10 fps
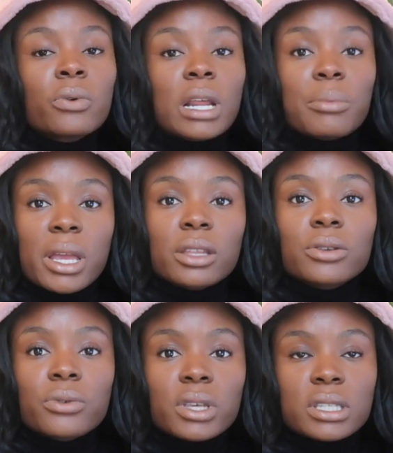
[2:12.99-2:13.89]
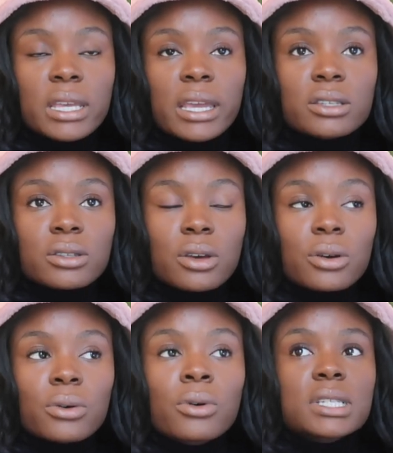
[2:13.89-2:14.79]
What I mainly do these days
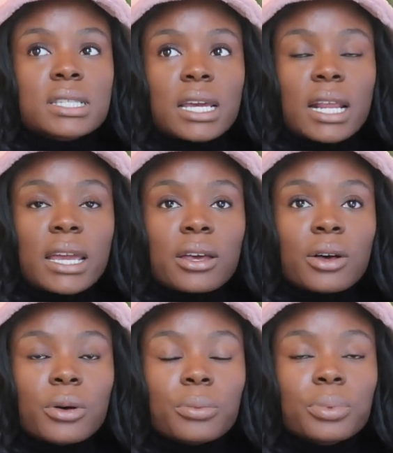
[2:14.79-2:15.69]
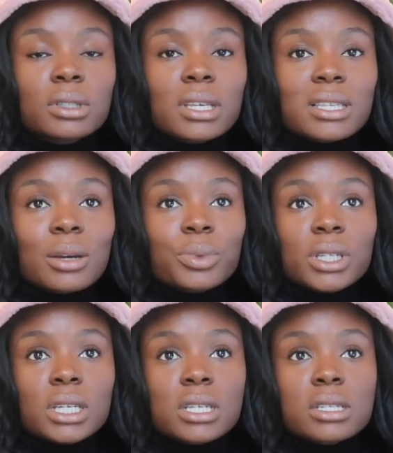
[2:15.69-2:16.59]
though is that I help these
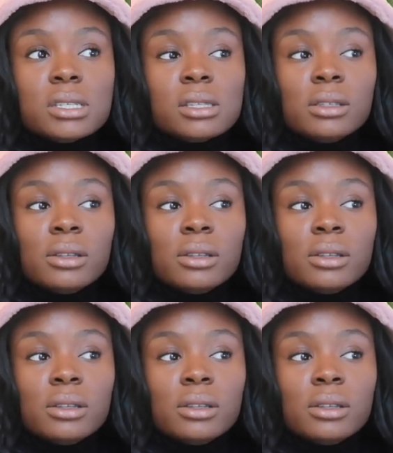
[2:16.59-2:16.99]
companies